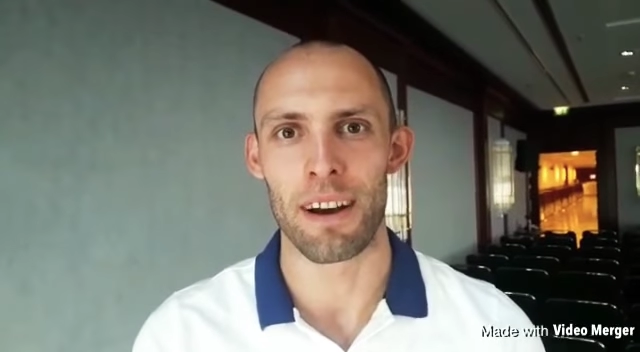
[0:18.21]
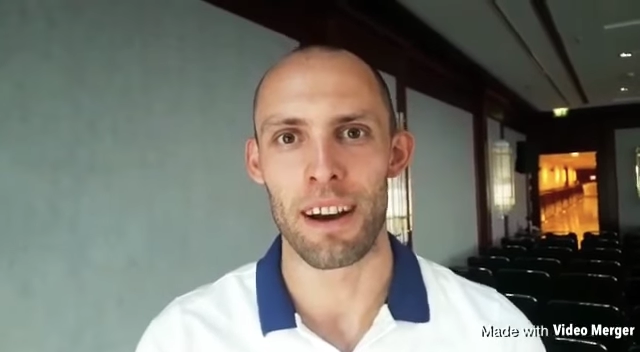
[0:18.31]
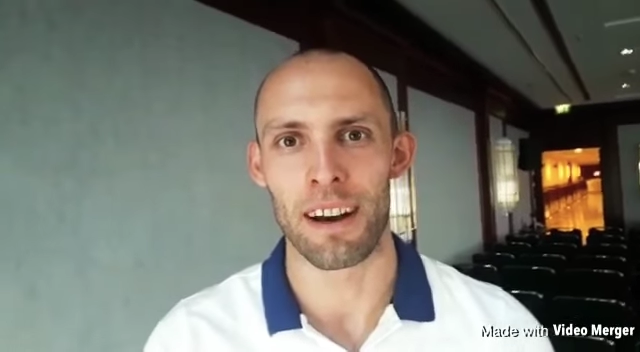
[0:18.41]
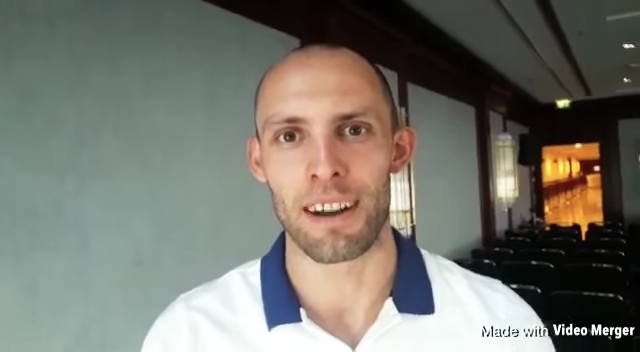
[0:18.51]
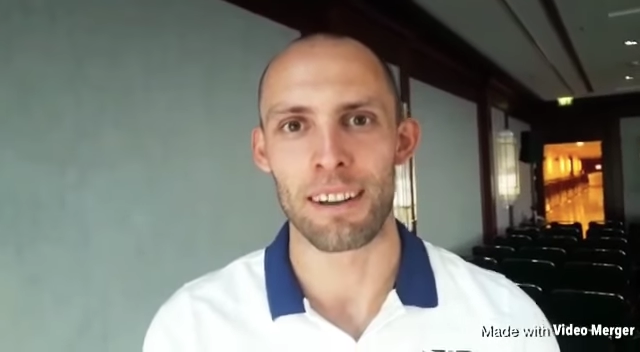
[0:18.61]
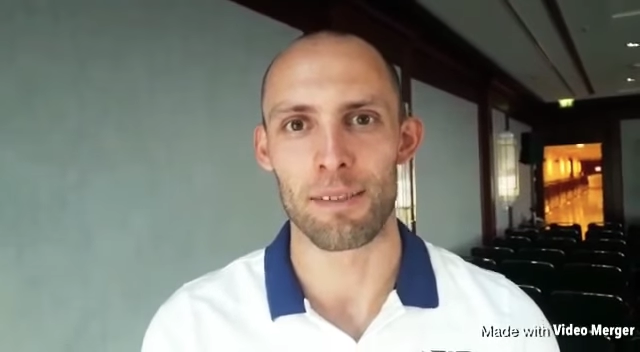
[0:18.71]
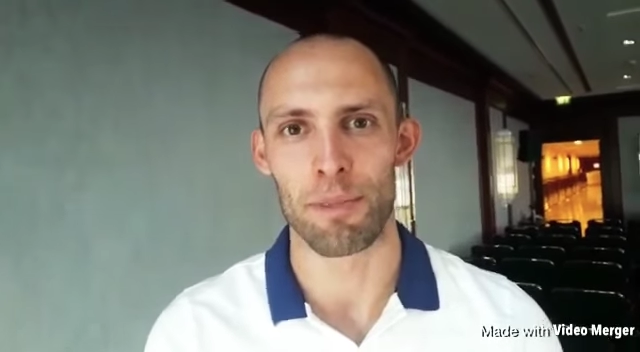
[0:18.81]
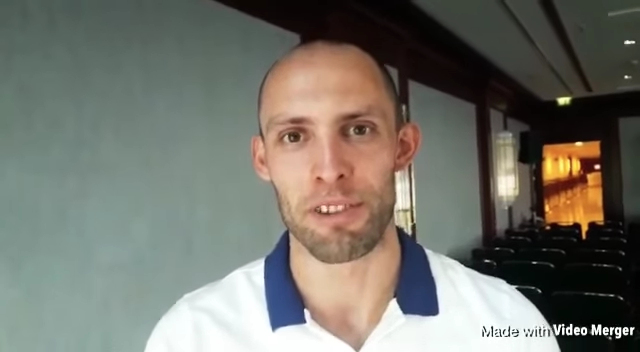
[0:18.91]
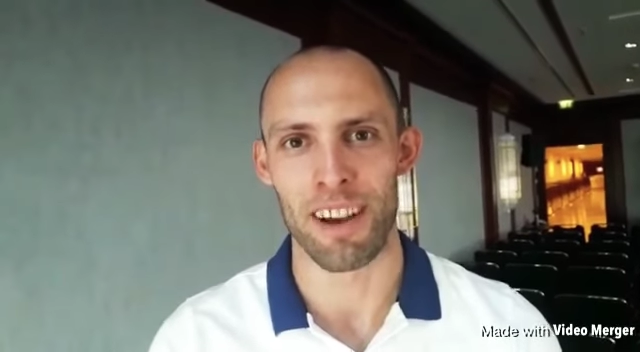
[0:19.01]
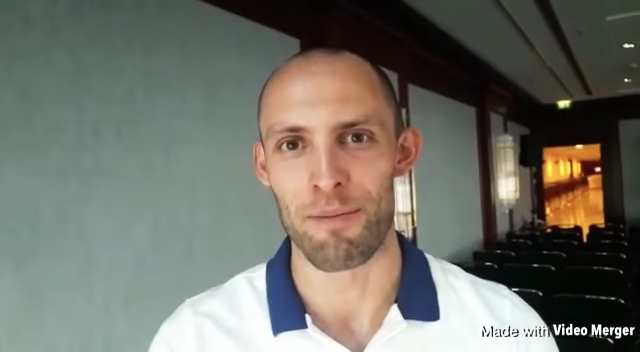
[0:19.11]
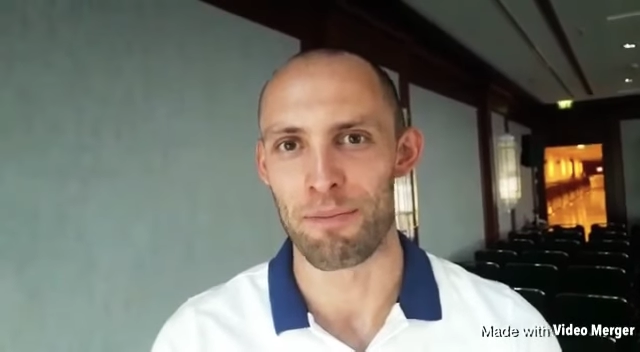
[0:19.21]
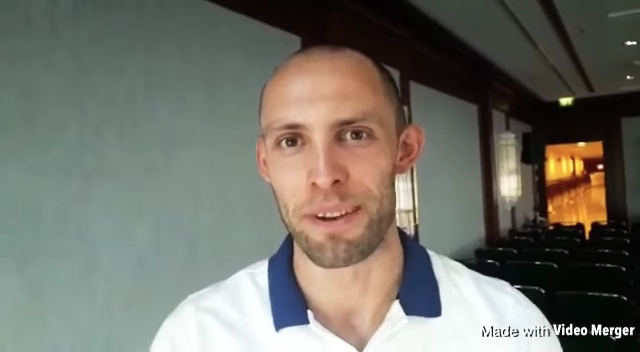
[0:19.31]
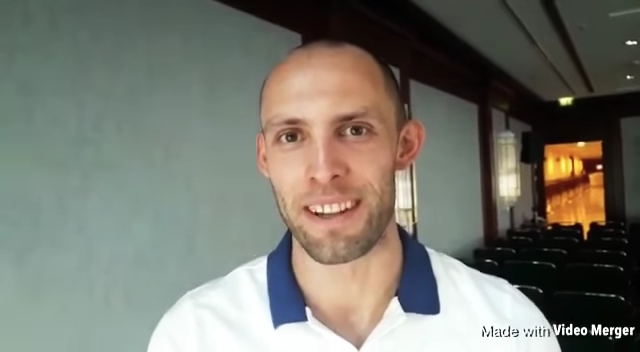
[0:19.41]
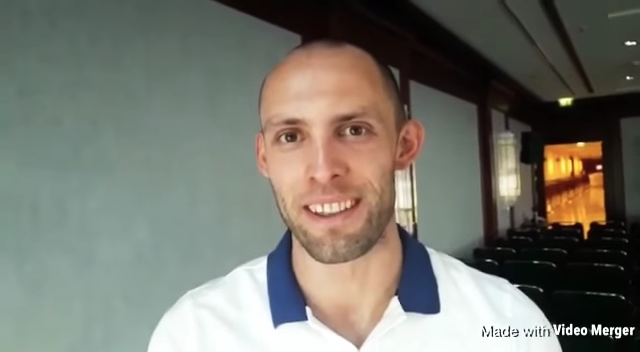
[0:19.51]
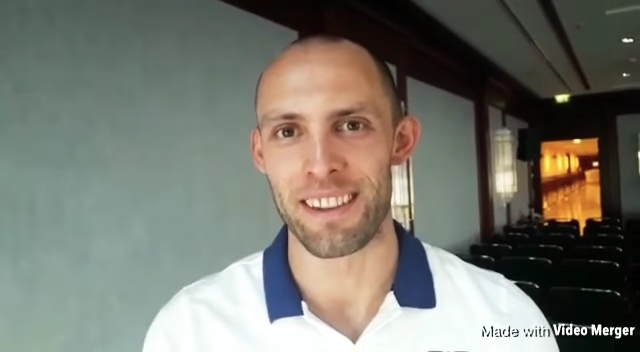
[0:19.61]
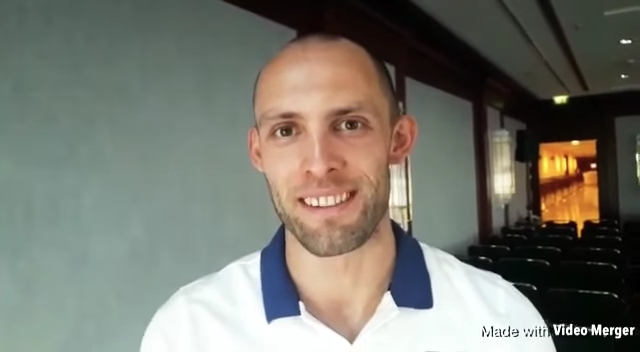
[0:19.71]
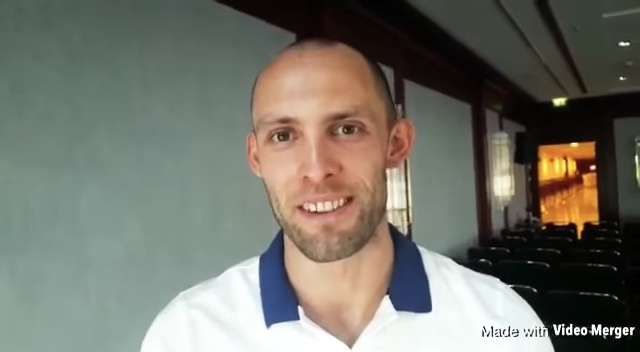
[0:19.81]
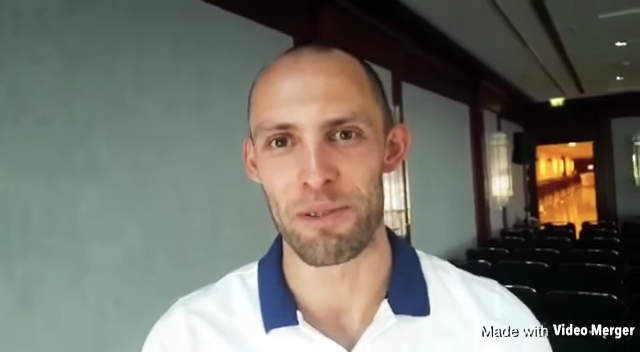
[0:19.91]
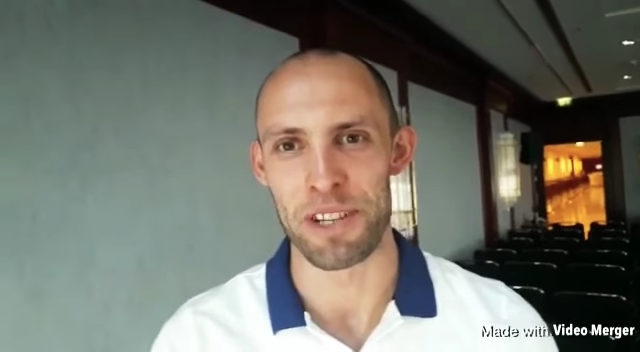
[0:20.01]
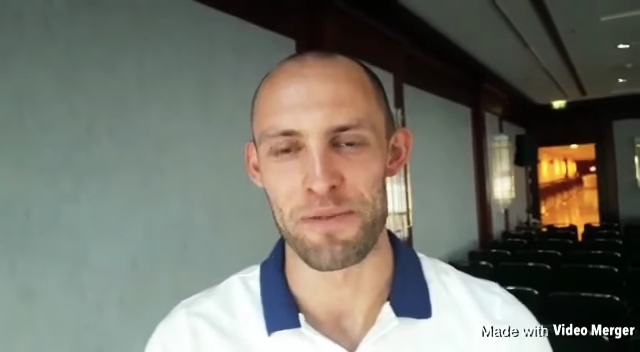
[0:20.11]
and because I haven't been in this
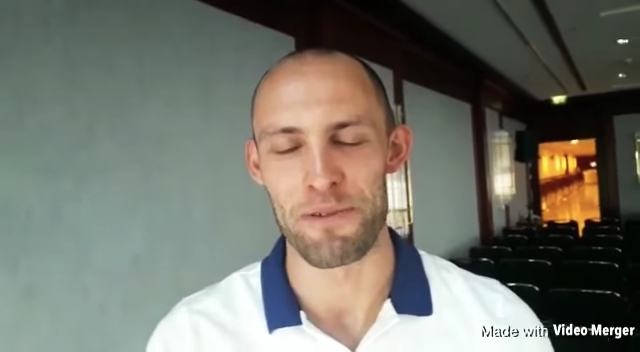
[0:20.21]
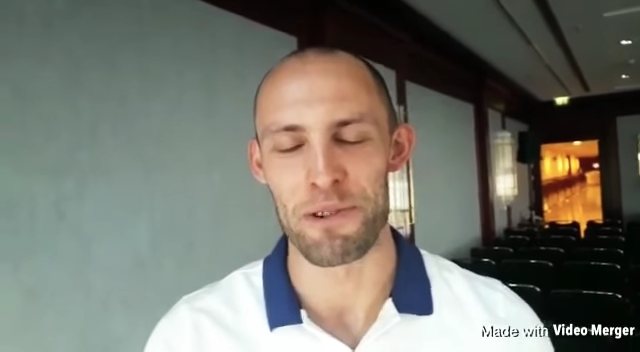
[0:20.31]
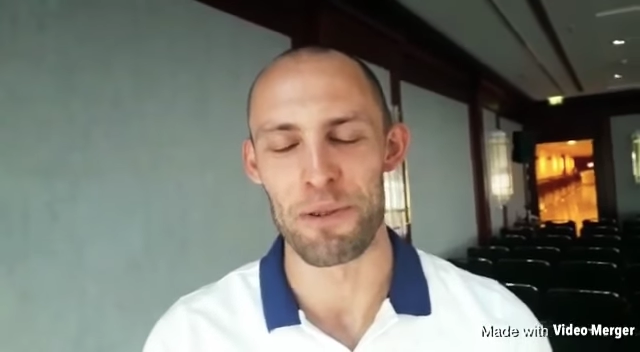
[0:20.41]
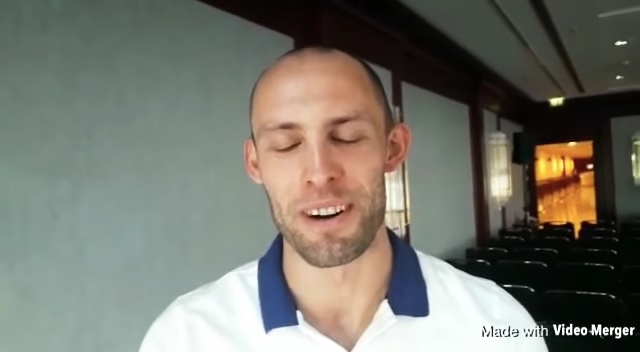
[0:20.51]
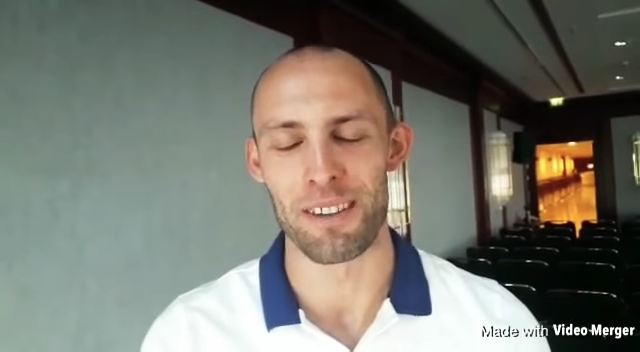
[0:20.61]
situation for a while,